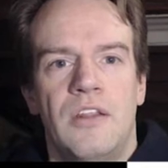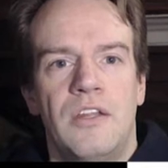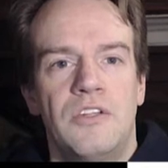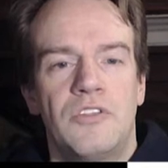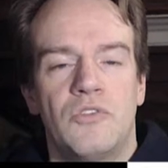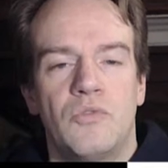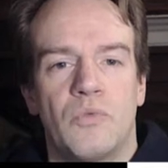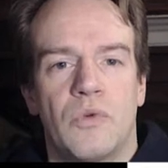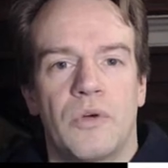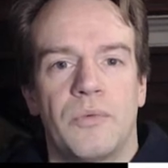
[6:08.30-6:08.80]

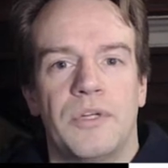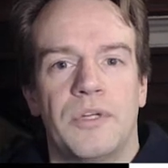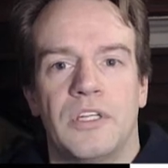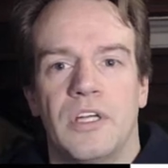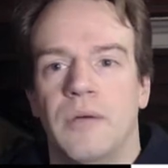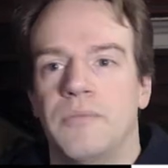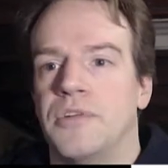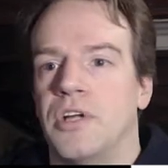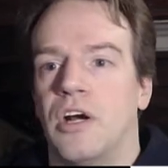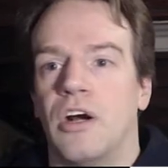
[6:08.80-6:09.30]
And this is where
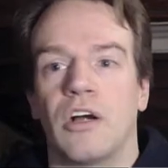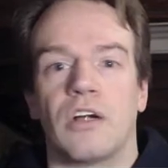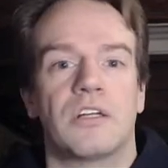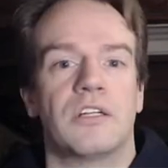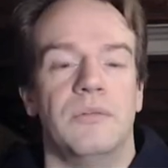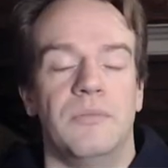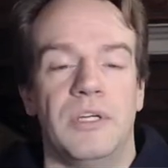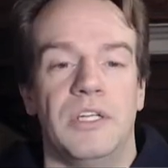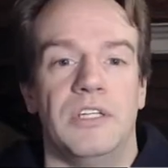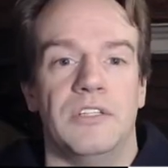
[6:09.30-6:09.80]
we come to
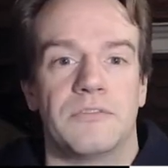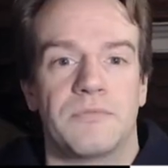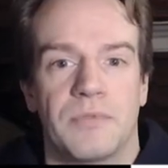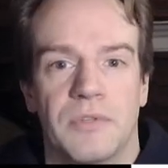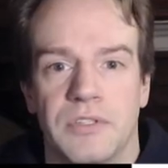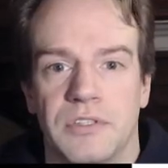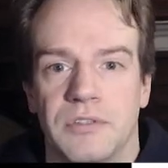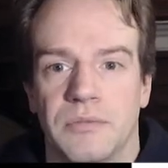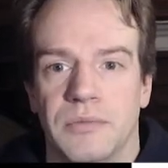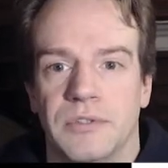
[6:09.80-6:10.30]
Archimedes'
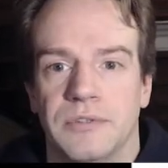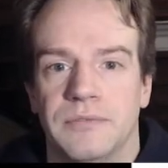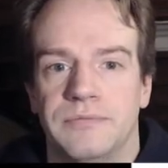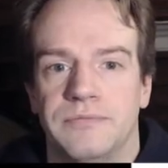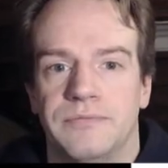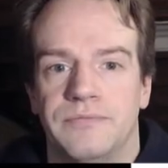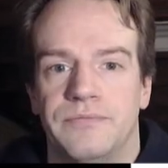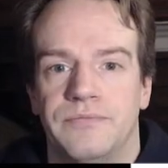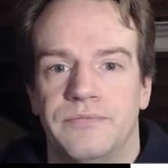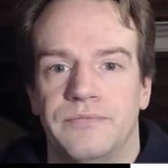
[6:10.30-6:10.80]
principle.
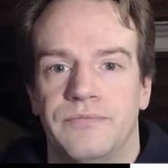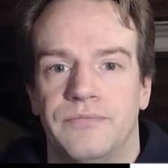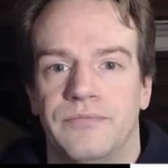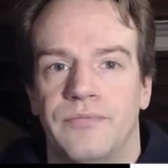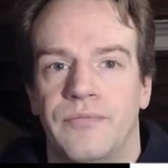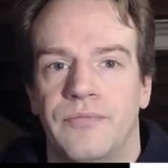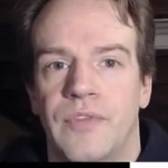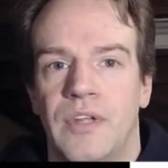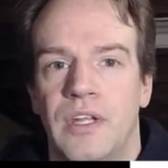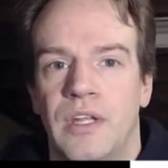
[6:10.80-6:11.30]

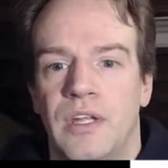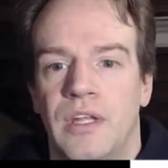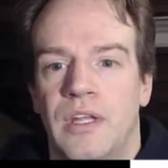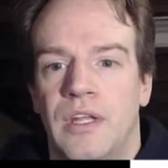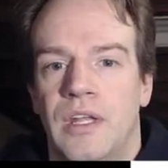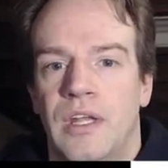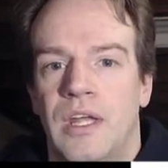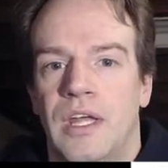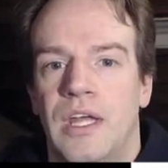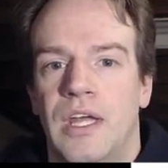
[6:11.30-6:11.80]

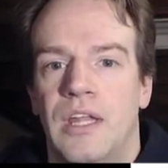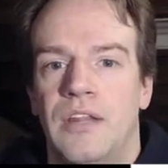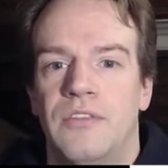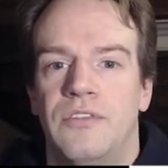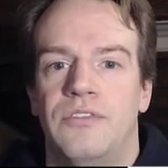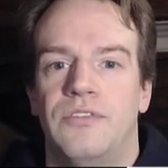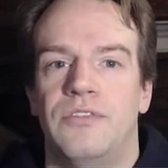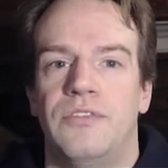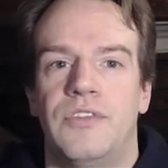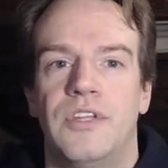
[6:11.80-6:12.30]

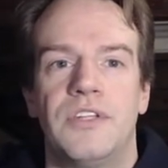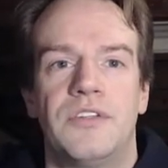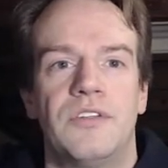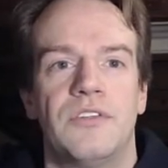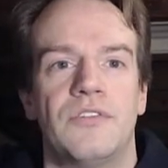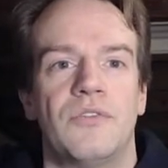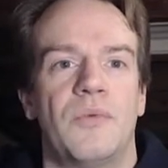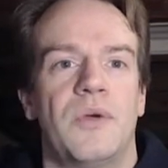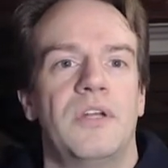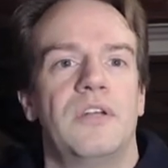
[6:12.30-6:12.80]
And
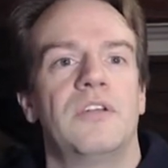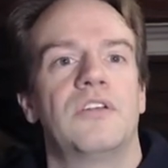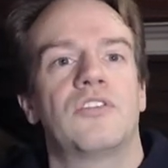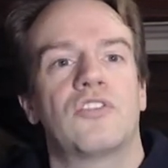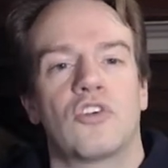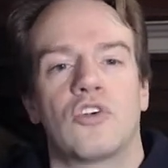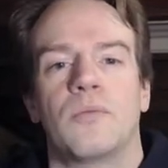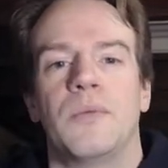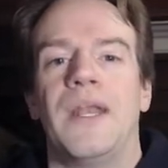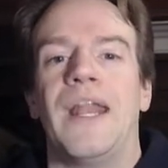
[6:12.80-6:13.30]
this is a way
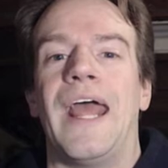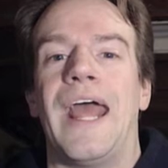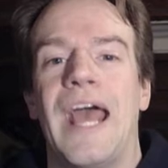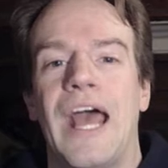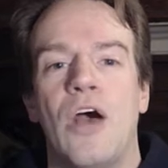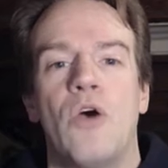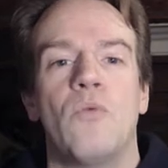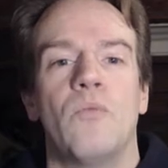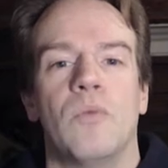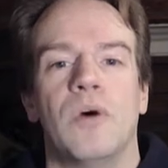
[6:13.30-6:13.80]
to determine
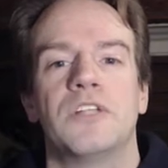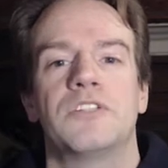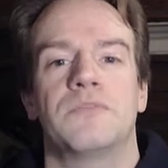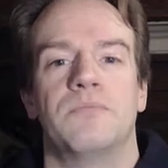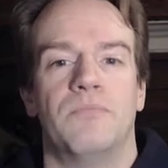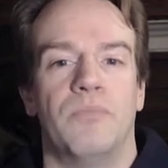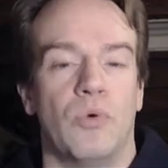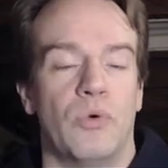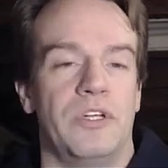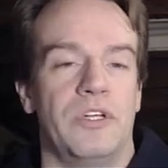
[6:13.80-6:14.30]
how
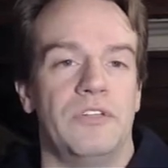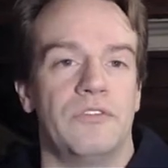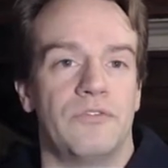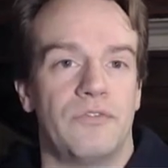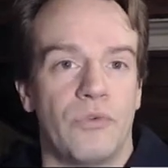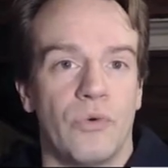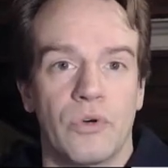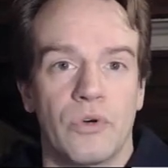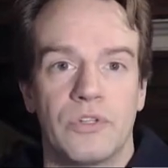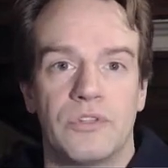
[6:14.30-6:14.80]
much
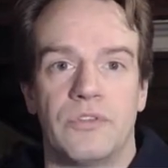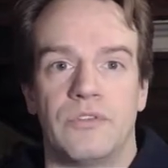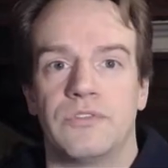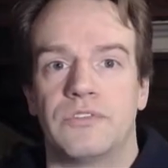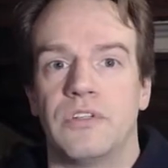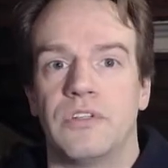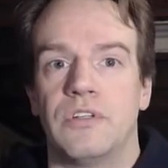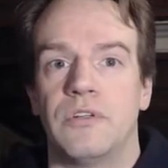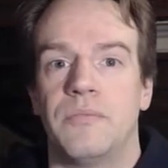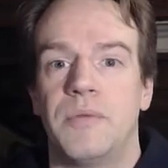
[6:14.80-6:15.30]
buoyant force
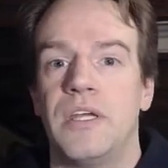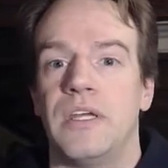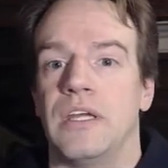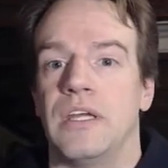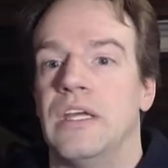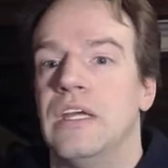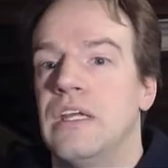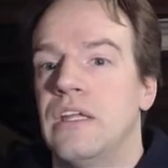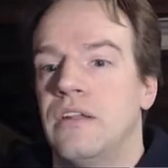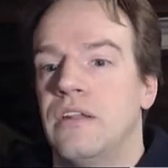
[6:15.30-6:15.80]
there's going to
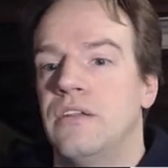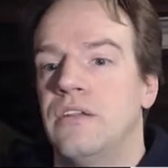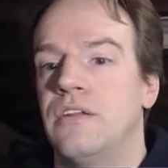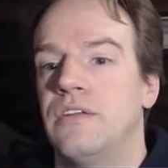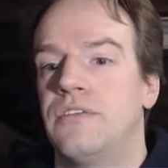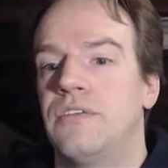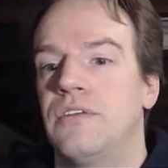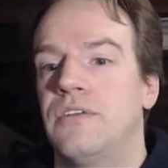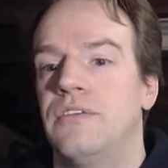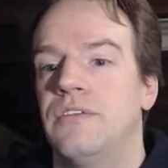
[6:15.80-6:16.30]
be.
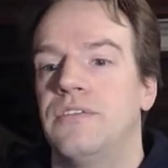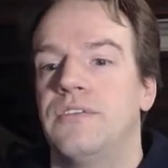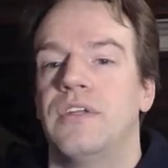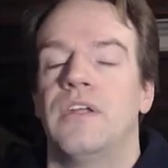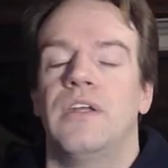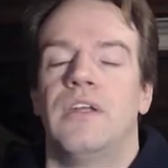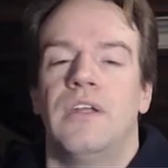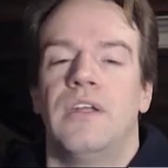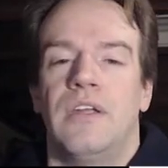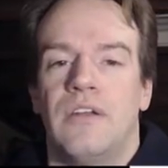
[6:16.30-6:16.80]
This
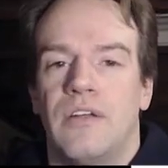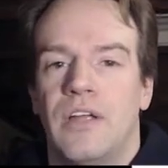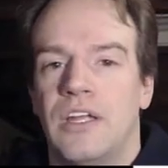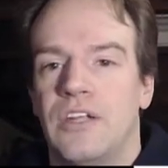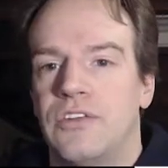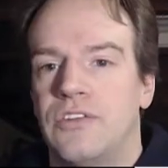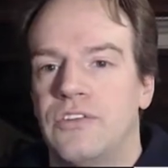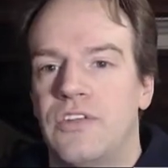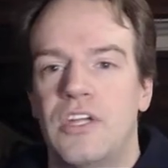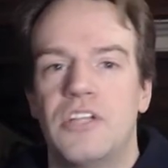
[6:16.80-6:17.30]
is
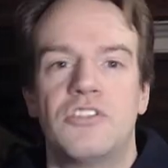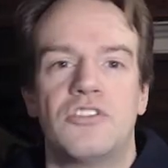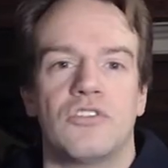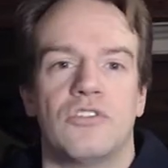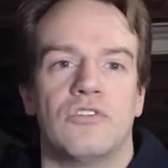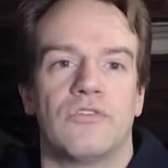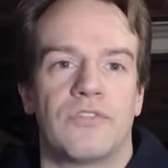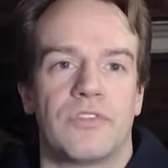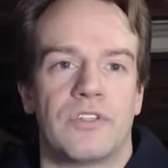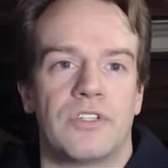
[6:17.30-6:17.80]

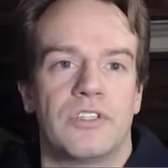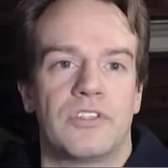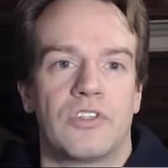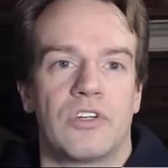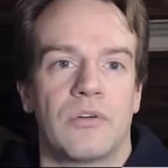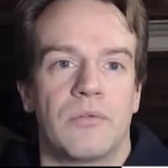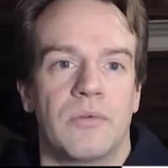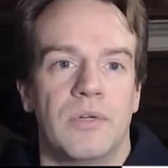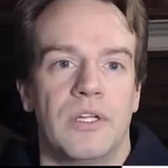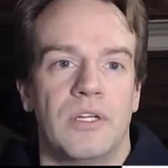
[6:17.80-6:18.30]
essential for
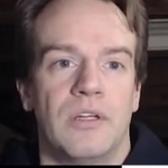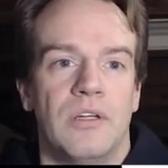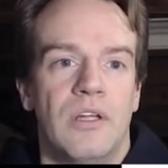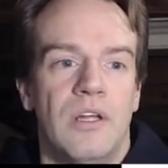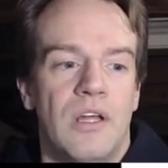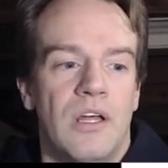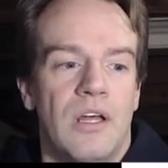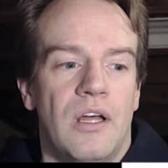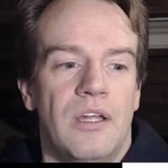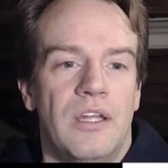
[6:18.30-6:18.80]
determining
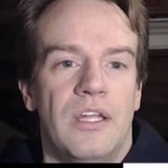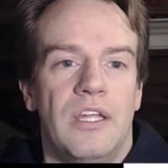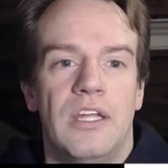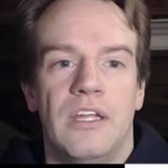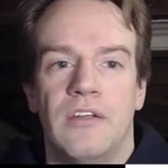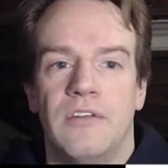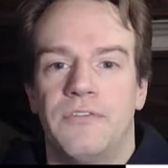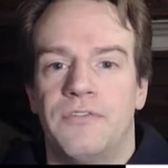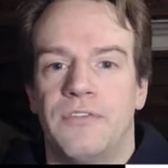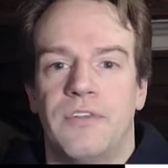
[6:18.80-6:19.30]

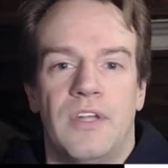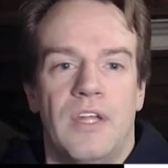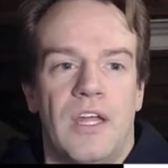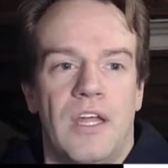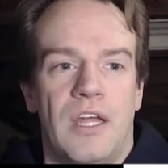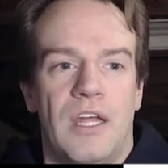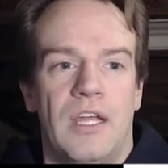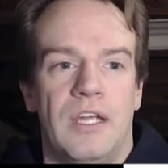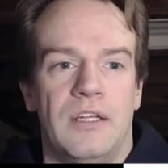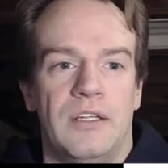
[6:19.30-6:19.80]
if
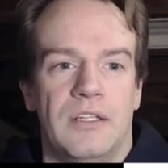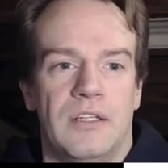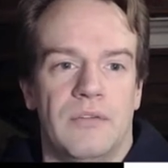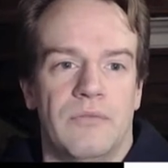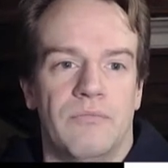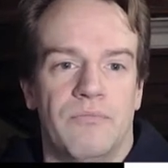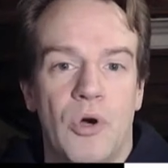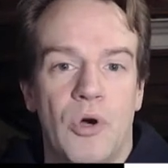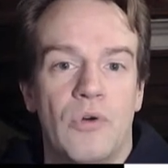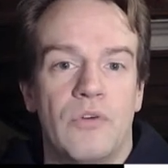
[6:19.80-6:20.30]
a
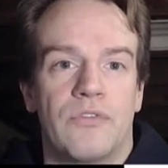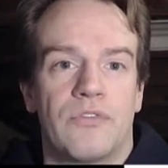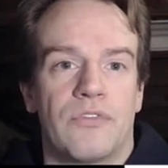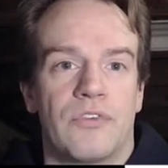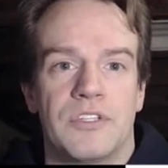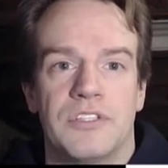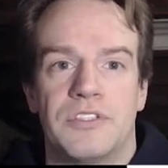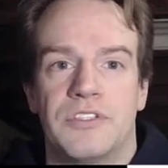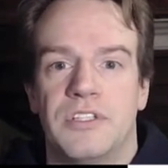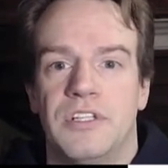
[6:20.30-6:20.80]
boat,
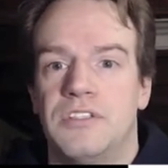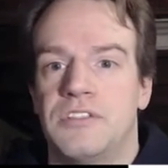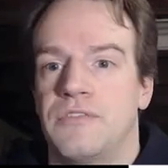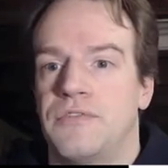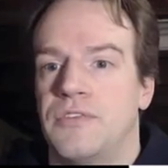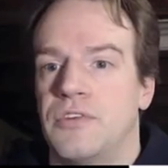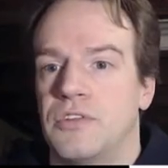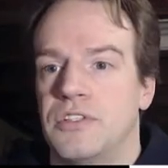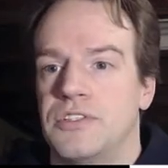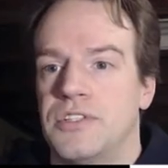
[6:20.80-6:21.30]
for
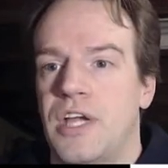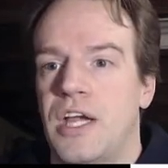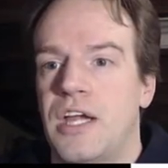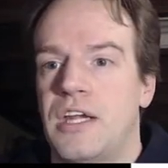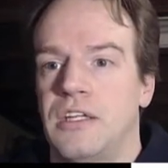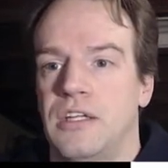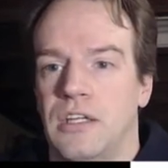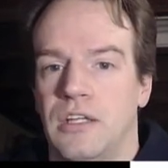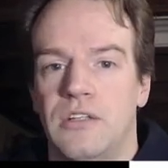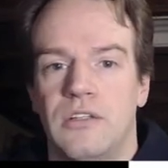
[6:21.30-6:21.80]
instance, if you're
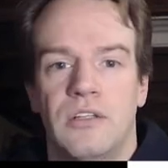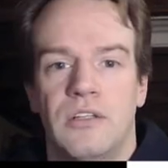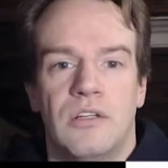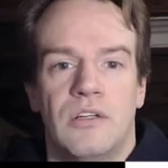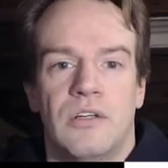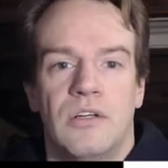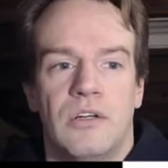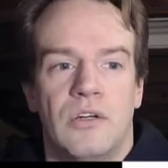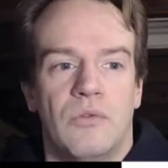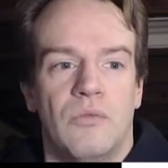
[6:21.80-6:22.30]
designing it,
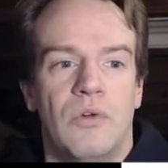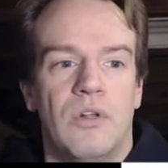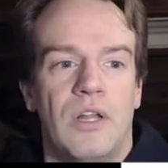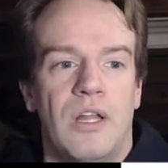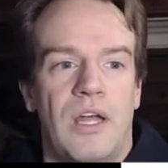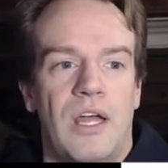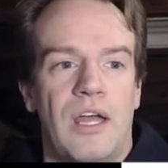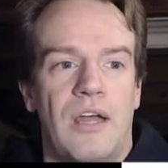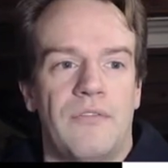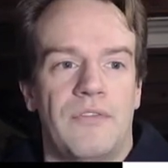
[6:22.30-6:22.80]

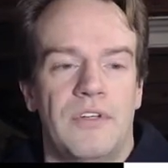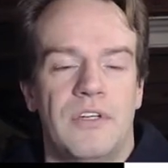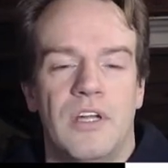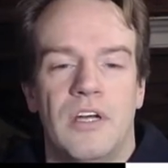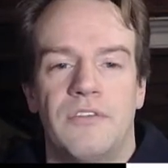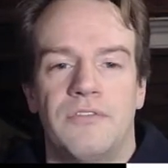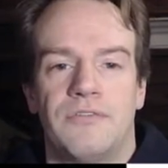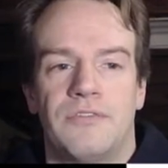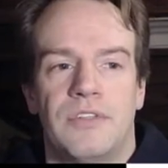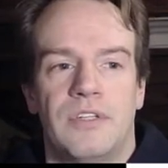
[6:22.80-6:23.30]
will have
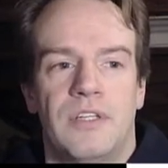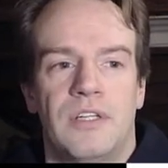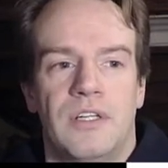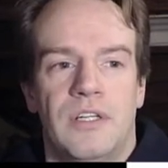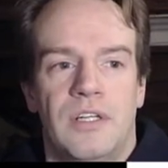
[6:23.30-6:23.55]
enough